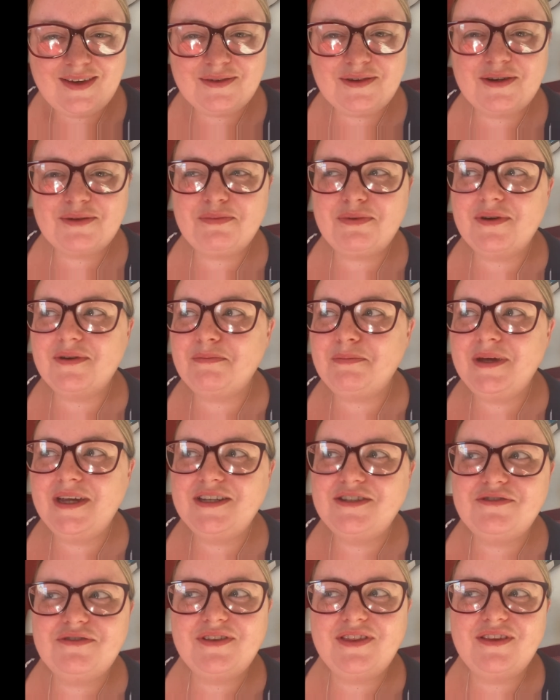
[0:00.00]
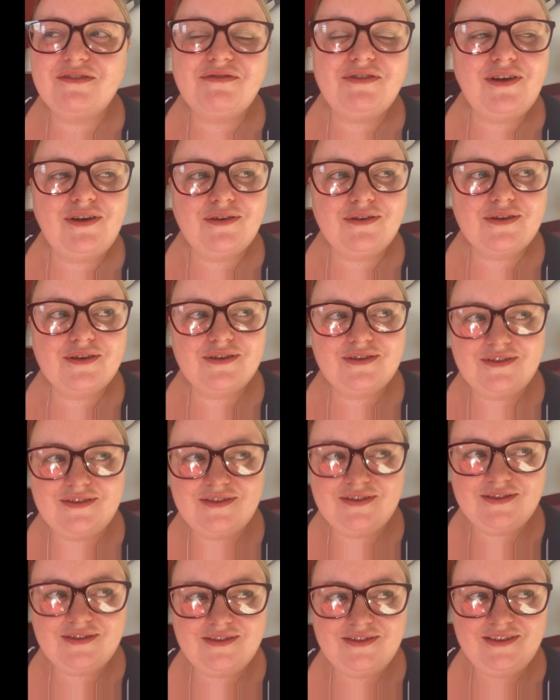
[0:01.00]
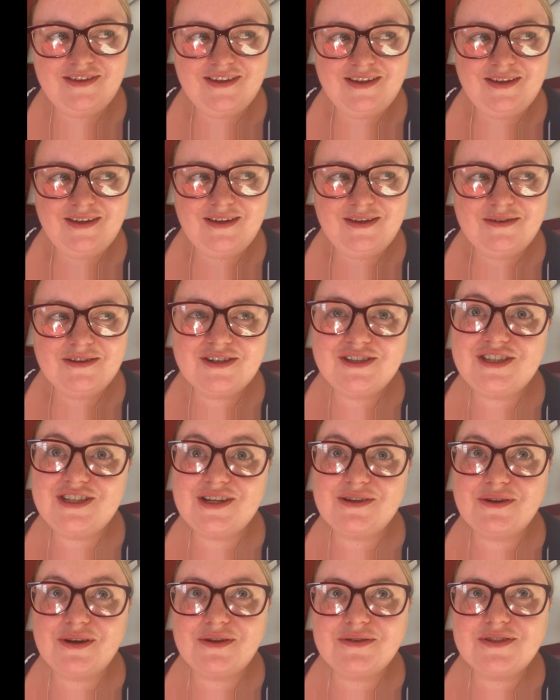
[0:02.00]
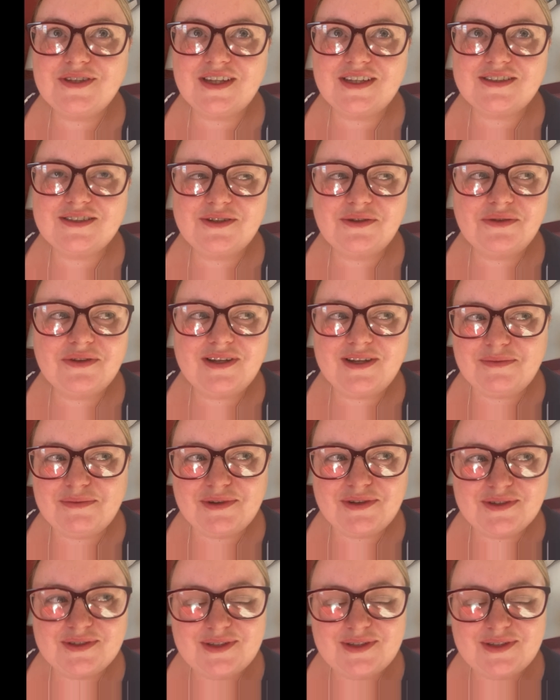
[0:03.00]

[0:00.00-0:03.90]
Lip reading: I'm gonna put a picture in the vlog. Because you don't go to that school anymore,